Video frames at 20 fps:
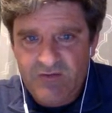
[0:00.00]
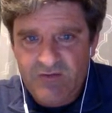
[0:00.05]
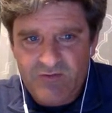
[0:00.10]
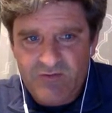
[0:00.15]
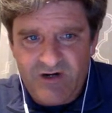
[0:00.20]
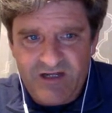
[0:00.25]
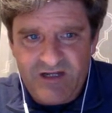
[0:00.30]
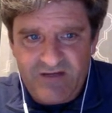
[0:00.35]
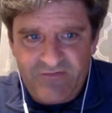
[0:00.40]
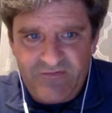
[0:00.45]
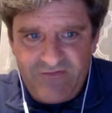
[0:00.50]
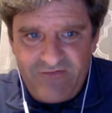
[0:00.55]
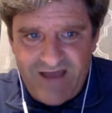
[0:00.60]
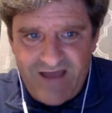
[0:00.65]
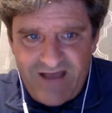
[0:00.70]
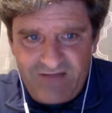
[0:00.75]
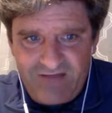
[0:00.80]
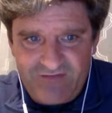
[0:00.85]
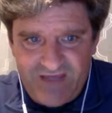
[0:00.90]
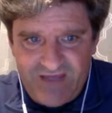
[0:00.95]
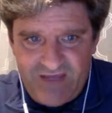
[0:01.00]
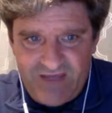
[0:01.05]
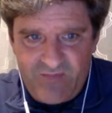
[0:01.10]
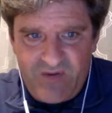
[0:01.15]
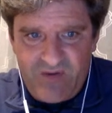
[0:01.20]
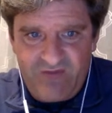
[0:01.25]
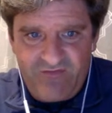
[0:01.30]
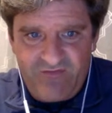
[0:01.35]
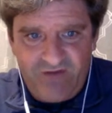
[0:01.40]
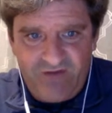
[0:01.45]
running afoul of
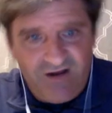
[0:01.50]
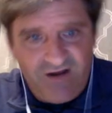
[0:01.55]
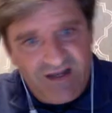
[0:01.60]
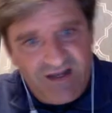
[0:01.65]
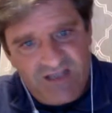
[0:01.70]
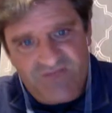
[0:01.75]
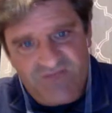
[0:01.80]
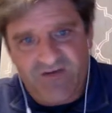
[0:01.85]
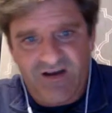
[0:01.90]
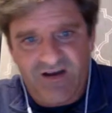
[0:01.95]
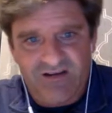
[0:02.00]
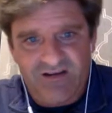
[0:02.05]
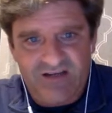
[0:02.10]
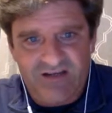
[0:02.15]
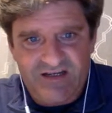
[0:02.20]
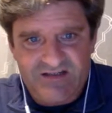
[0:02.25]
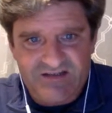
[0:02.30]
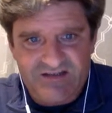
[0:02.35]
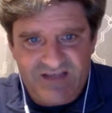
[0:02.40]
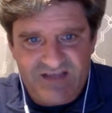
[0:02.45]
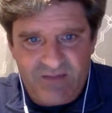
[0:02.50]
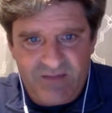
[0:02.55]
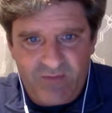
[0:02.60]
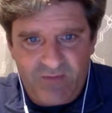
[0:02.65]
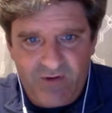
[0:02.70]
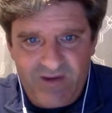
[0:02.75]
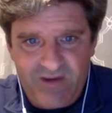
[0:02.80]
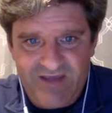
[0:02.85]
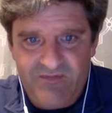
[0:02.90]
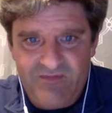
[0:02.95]
campaign finance violations that
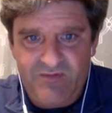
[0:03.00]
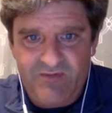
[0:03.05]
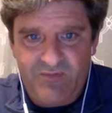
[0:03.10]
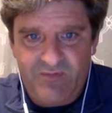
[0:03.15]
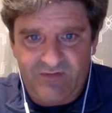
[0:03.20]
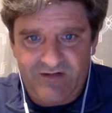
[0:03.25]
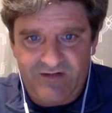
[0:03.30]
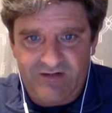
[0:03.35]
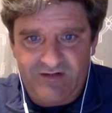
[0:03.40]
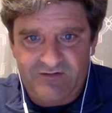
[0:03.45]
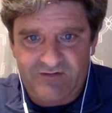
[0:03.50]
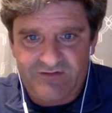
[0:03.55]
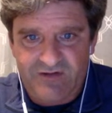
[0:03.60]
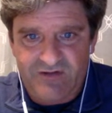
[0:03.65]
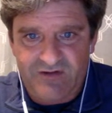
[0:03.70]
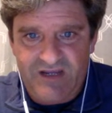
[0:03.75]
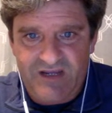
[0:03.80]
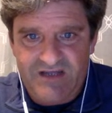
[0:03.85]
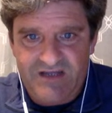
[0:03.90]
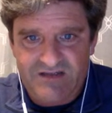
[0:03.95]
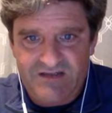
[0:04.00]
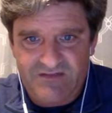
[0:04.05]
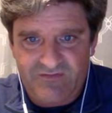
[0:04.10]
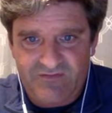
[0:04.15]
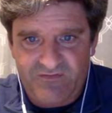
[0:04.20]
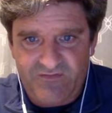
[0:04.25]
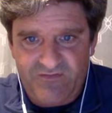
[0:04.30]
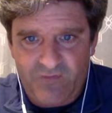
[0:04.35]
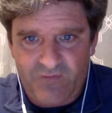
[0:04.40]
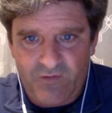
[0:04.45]
prohibit political donations
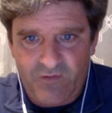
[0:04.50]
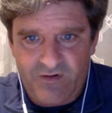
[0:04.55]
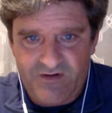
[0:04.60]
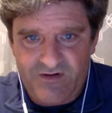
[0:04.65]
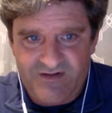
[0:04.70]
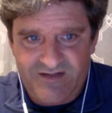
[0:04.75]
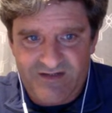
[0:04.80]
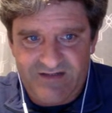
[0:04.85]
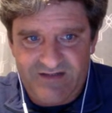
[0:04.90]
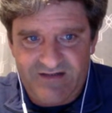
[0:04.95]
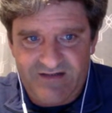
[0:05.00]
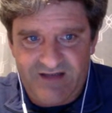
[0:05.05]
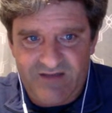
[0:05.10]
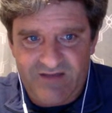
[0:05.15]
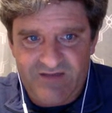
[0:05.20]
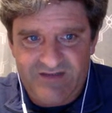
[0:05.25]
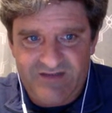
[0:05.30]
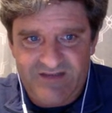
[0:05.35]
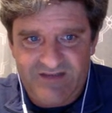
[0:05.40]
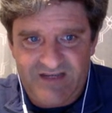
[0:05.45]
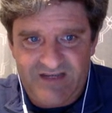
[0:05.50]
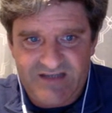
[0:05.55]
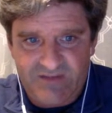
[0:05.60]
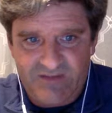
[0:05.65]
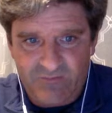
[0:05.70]
from foreigners, the indictment states.